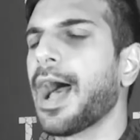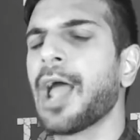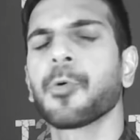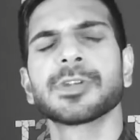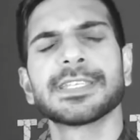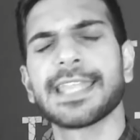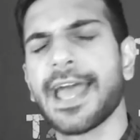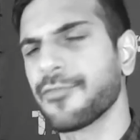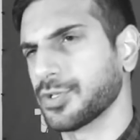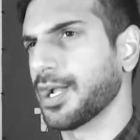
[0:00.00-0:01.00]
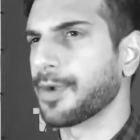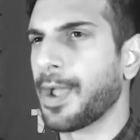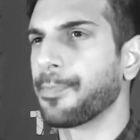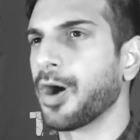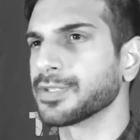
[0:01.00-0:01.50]
I will never talk
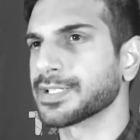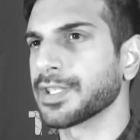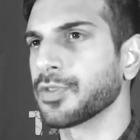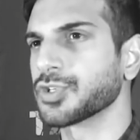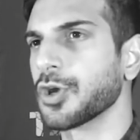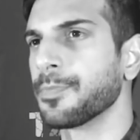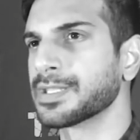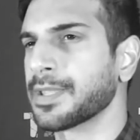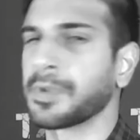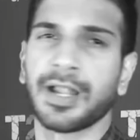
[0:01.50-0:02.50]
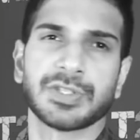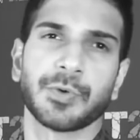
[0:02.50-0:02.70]
about politics on the show because I'm not a